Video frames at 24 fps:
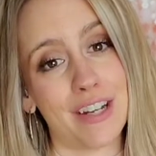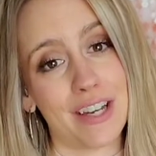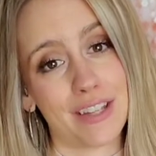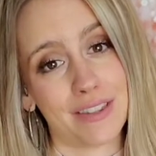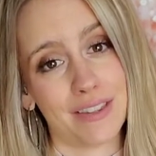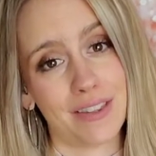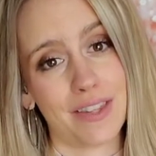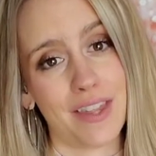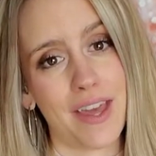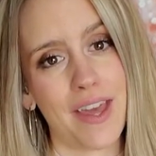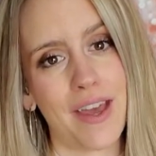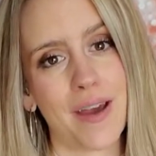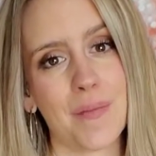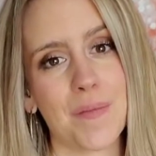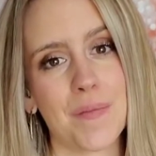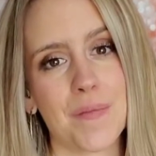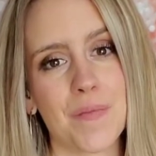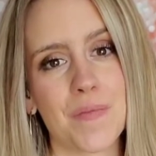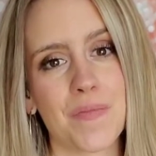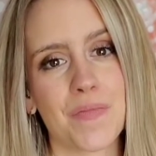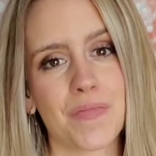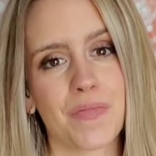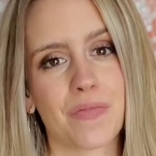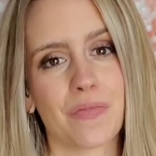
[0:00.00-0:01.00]
at them,
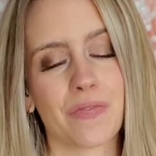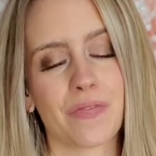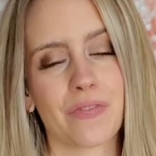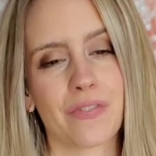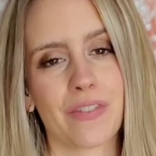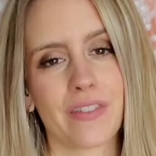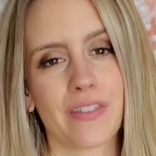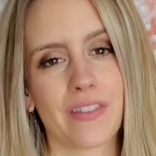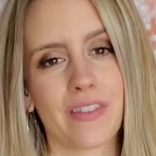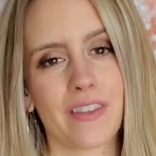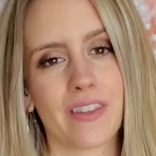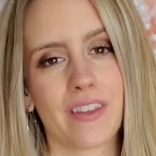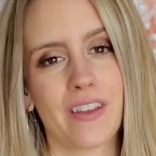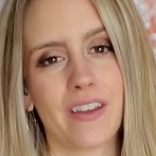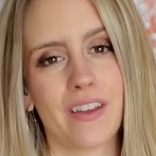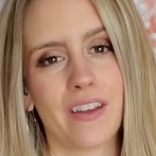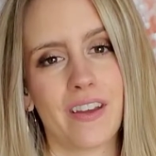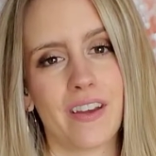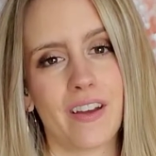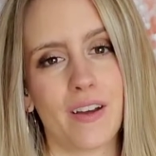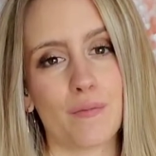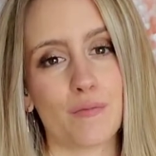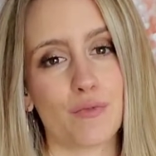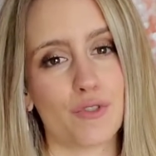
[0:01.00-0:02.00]

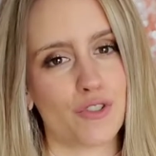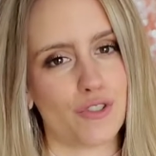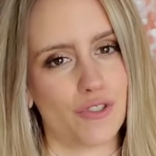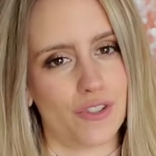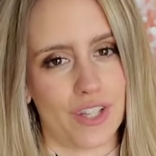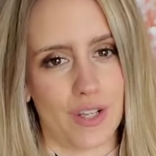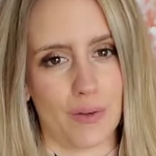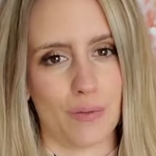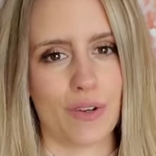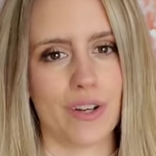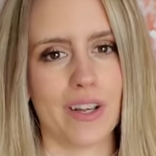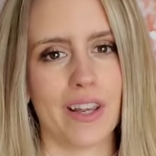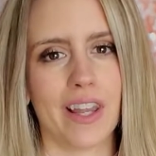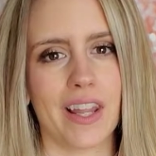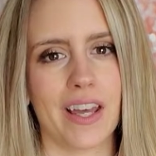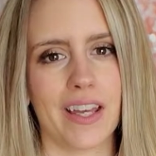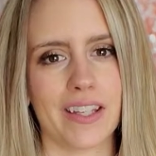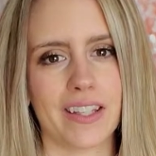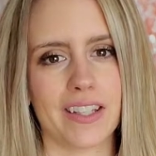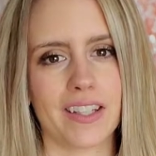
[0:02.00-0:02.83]
I'm sure they wouldn't like